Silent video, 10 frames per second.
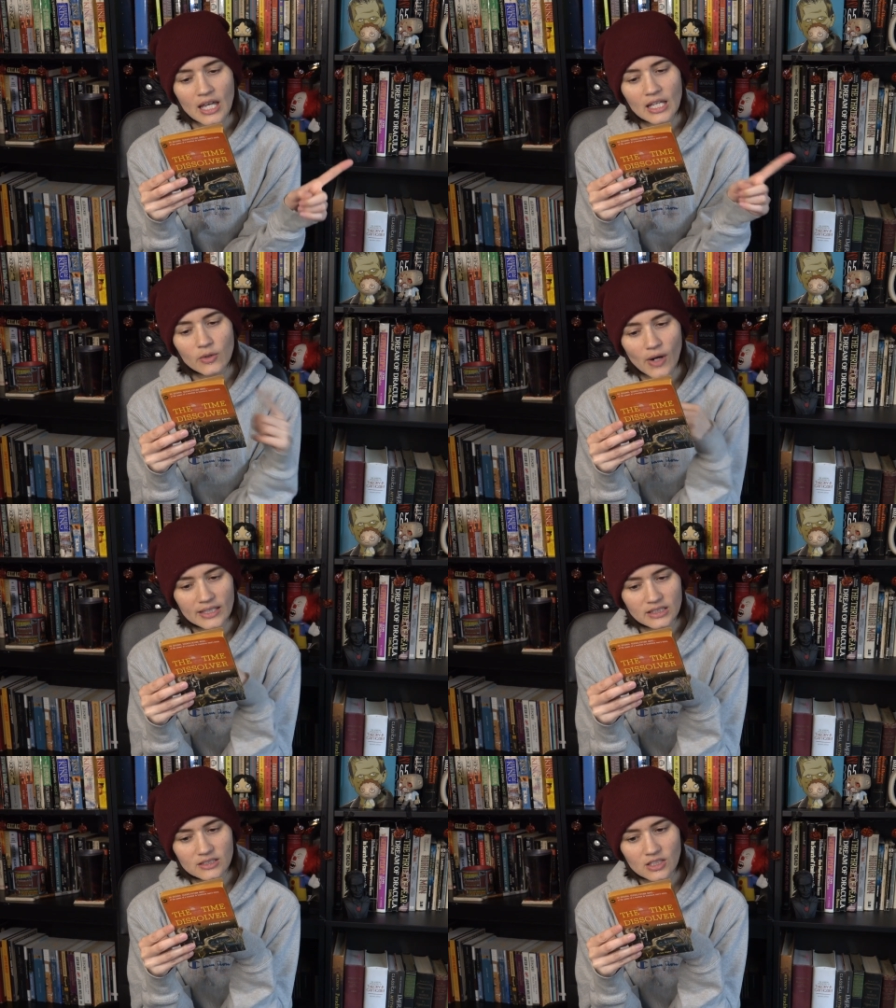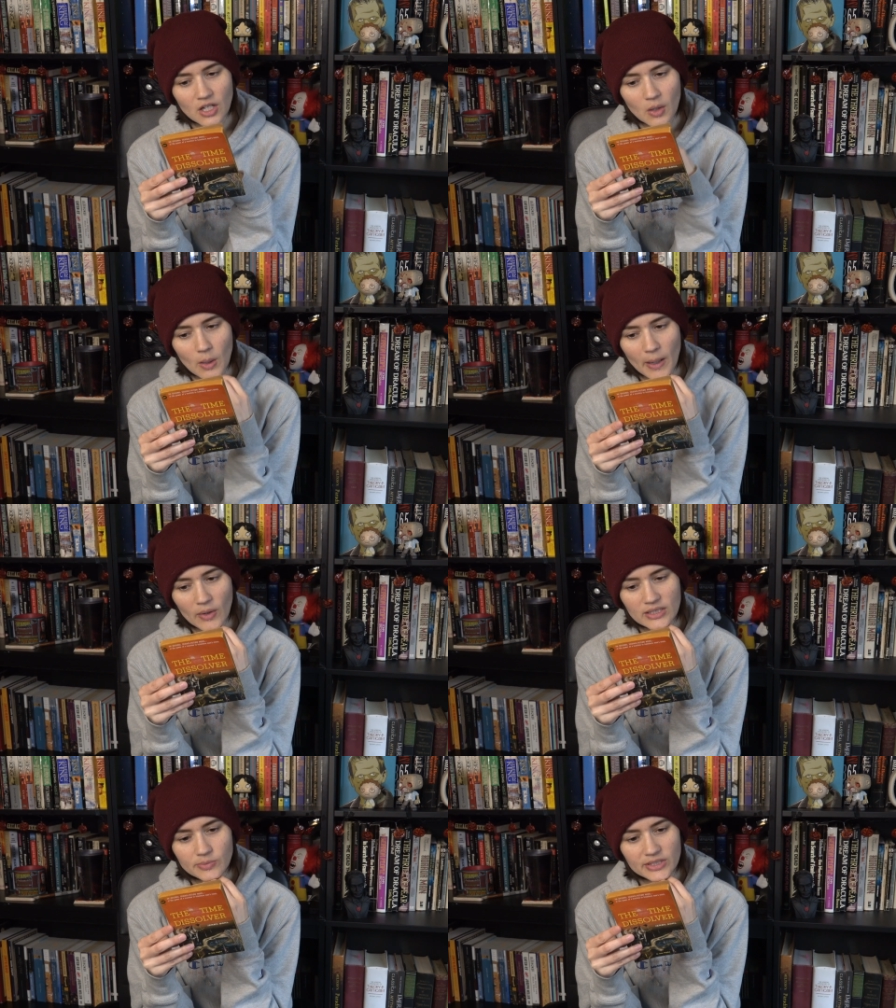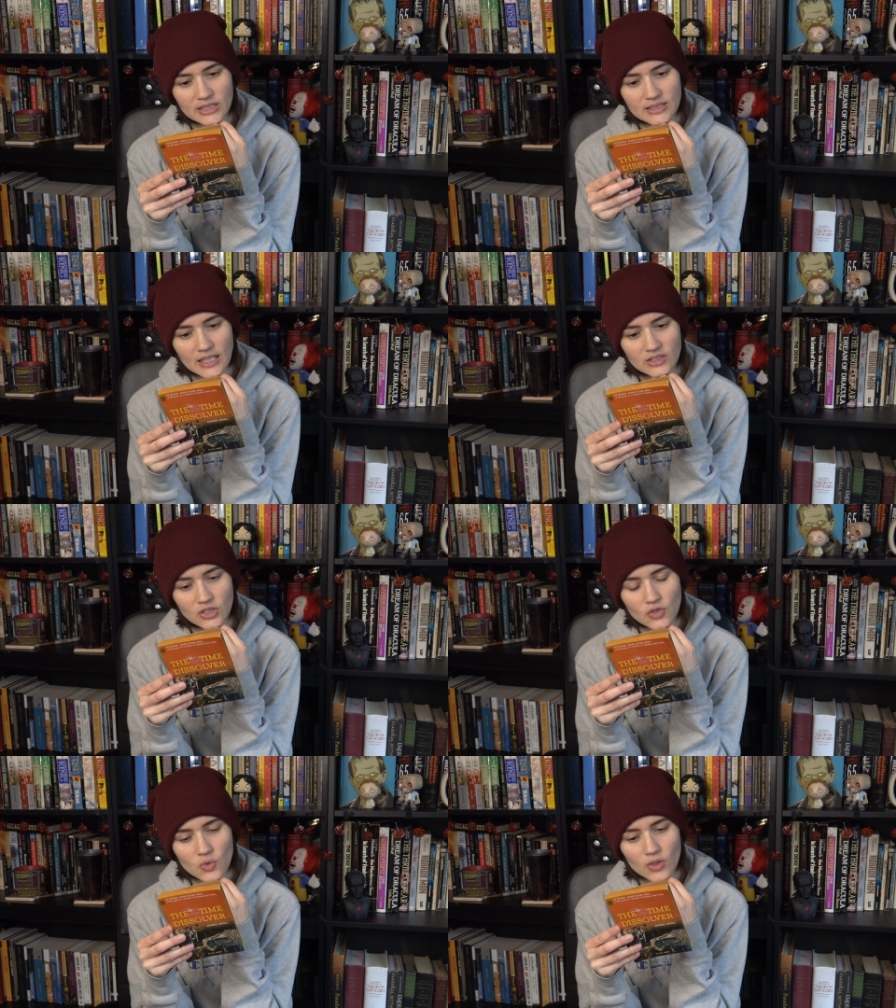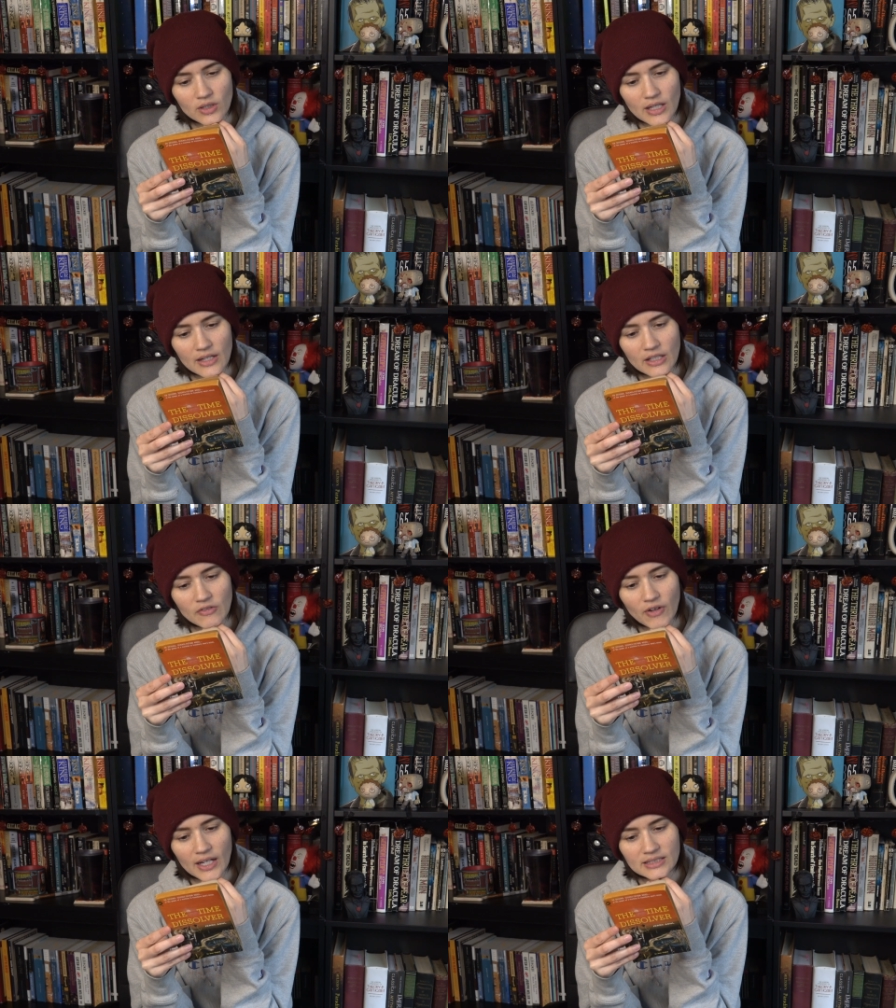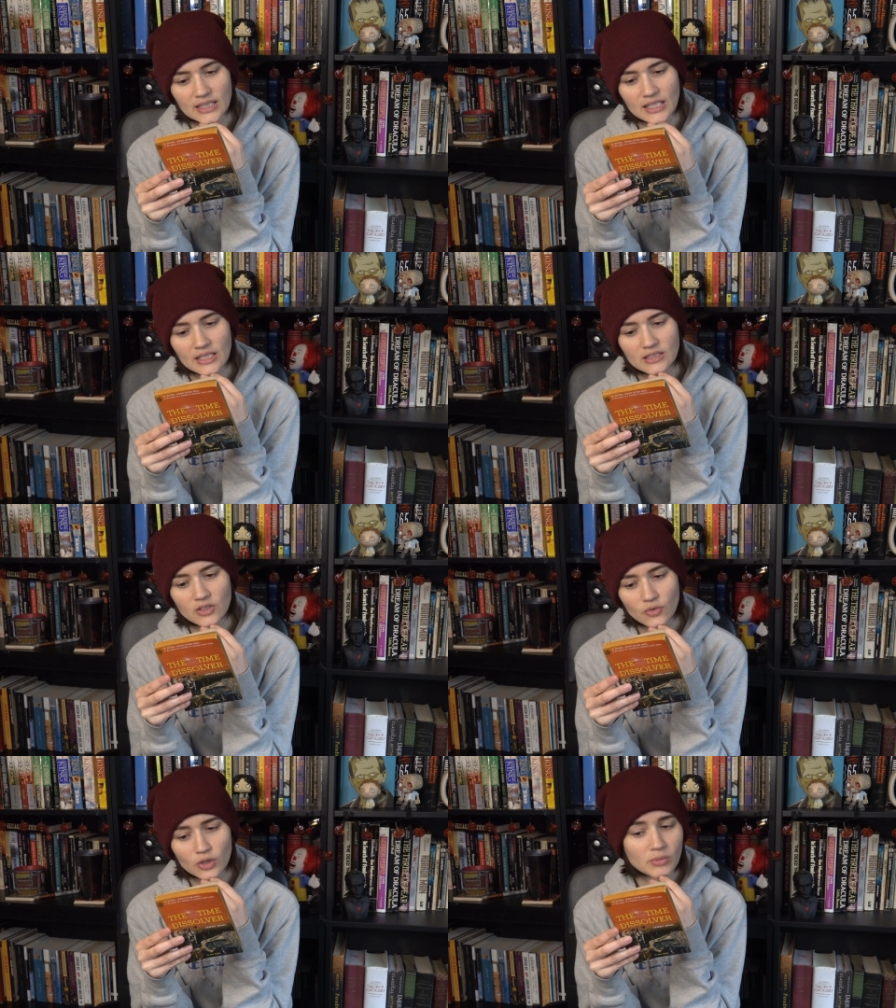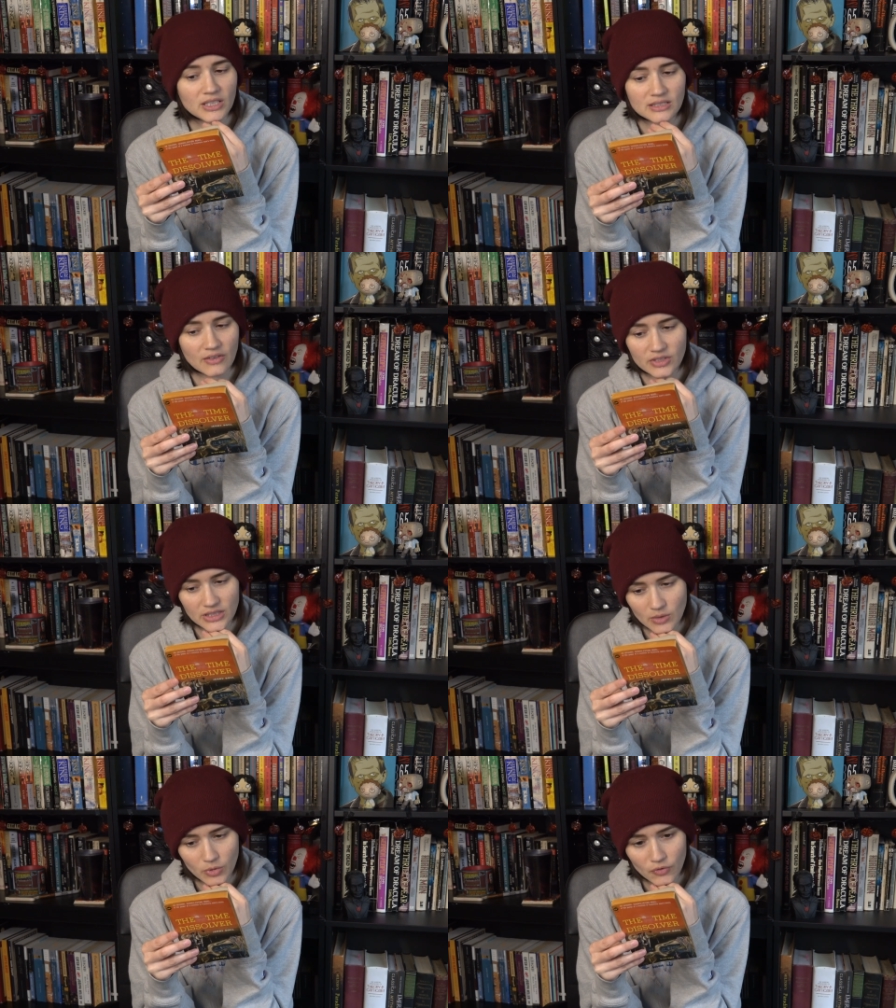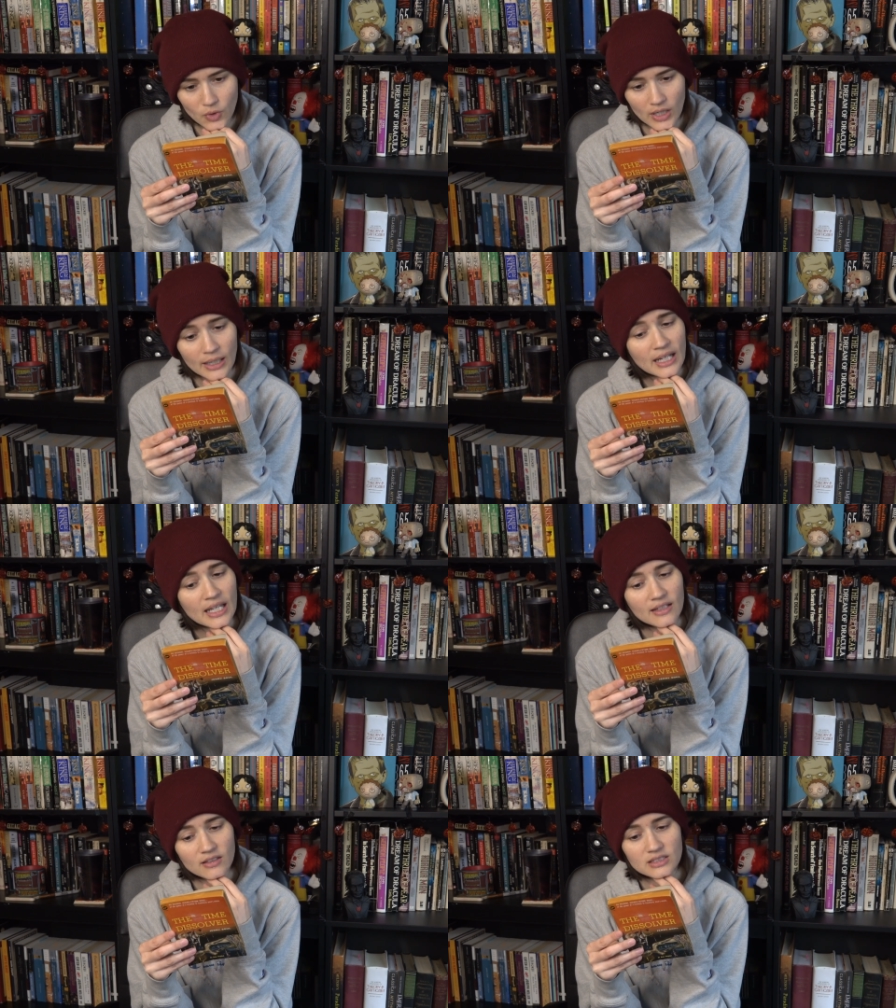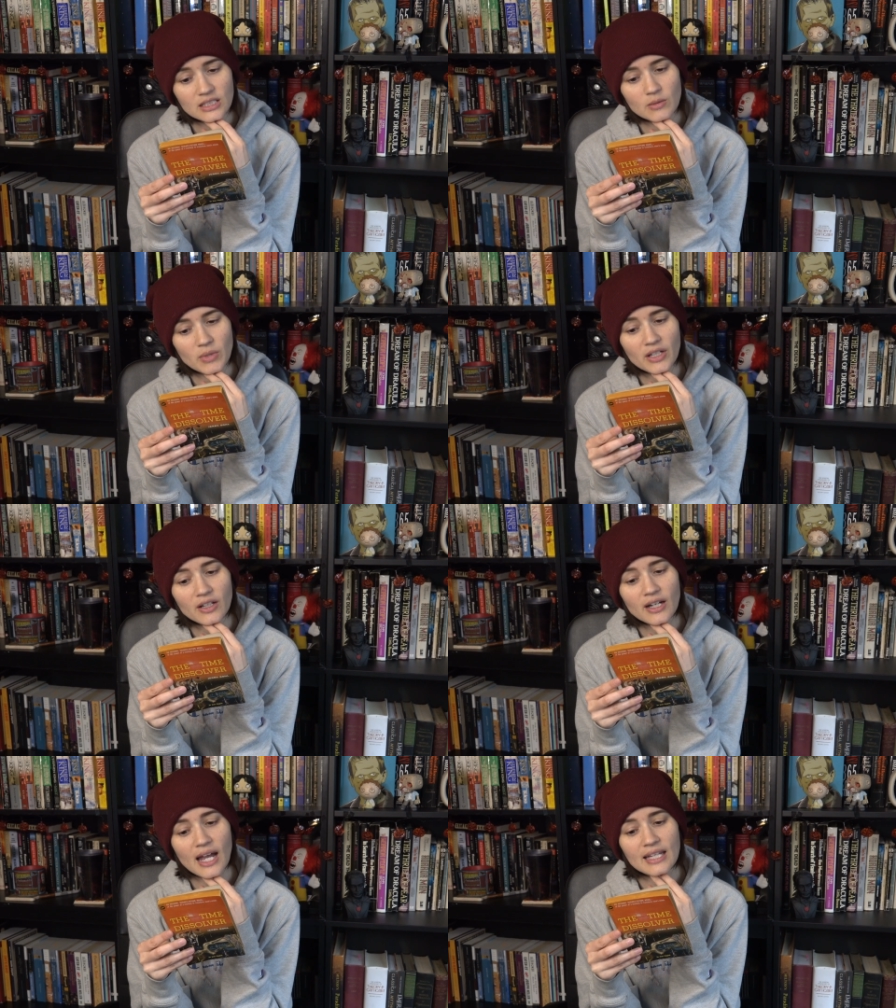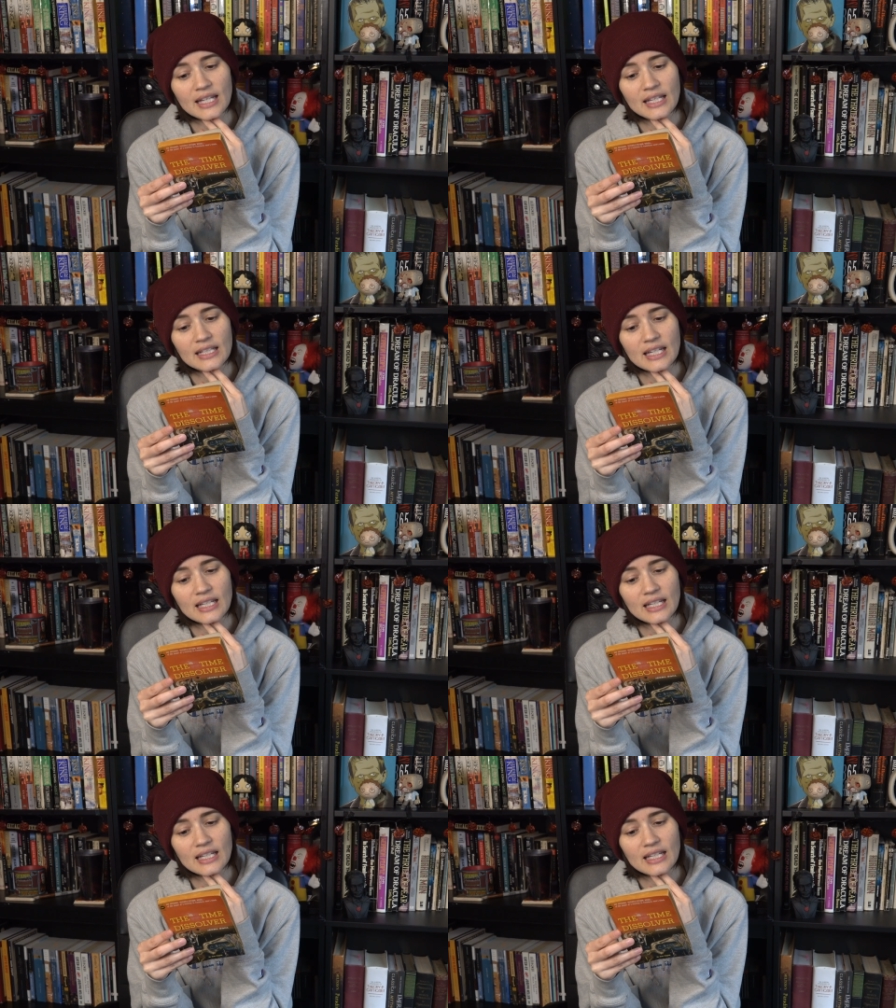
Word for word: He rises to go about his business as usual and he finds that he is in a room he has never seen before. He looks in the mirror and it